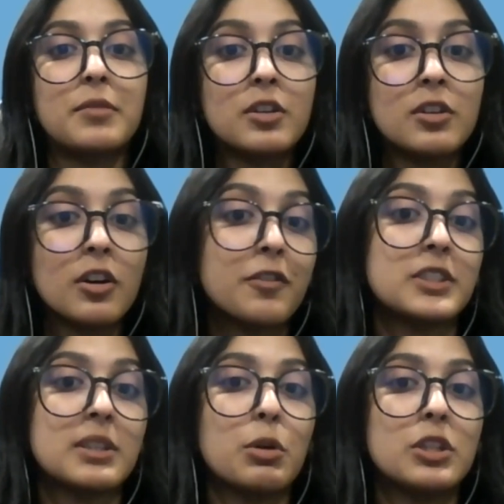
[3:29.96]
cook for
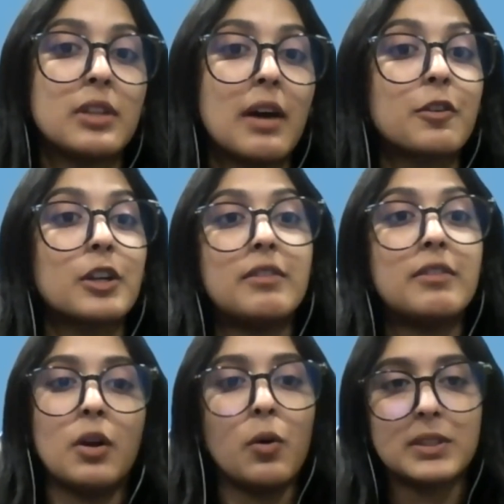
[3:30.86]
someone you love, or
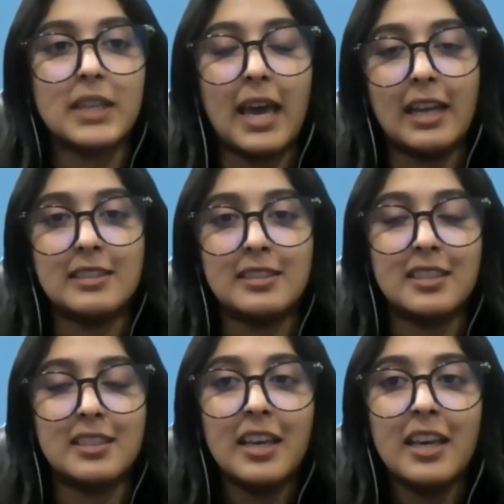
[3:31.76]
even hold
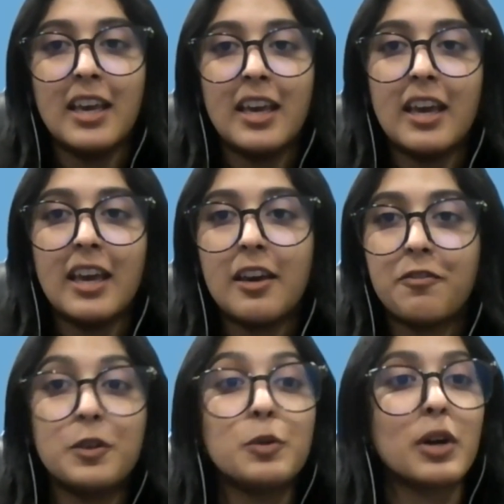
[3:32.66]
hands. If
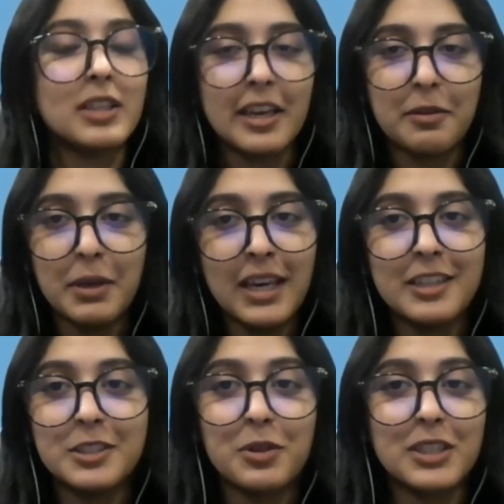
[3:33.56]
you are like me
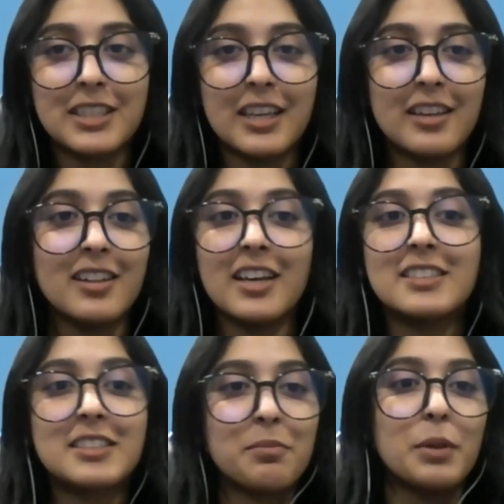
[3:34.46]
and you are single, a
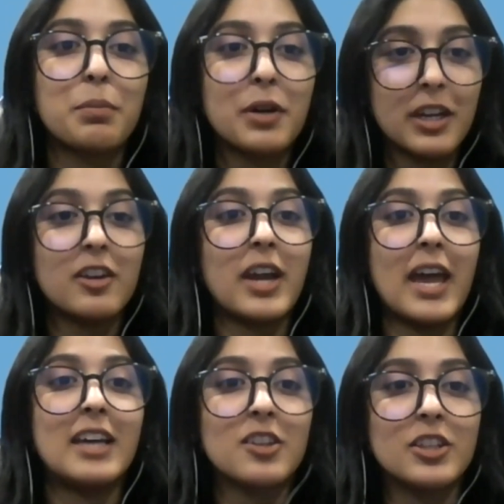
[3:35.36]
simple putting your
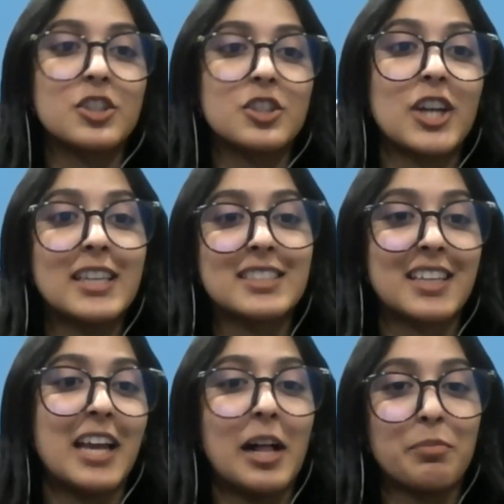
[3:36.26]
hand on your chest
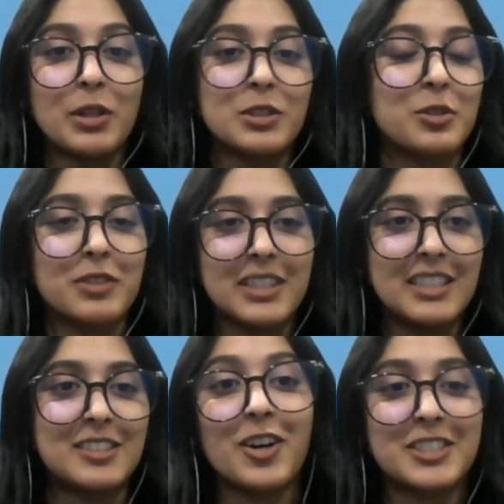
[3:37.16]
can help also
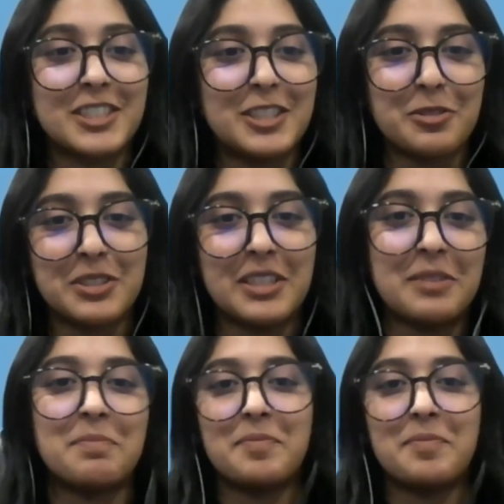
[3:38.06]
release oxytocin.